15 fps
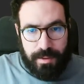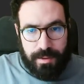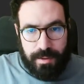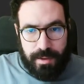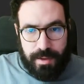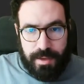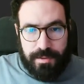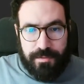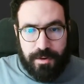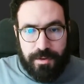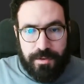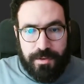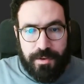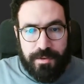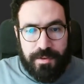
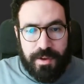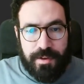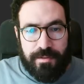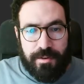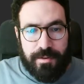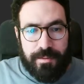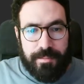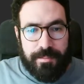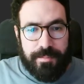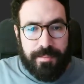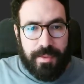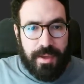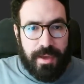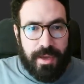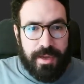invoicer server.
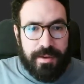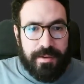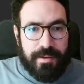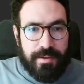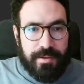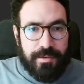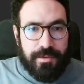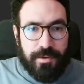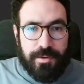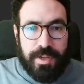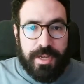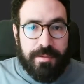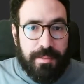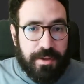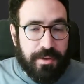And so
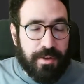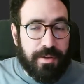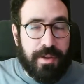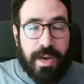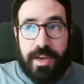that method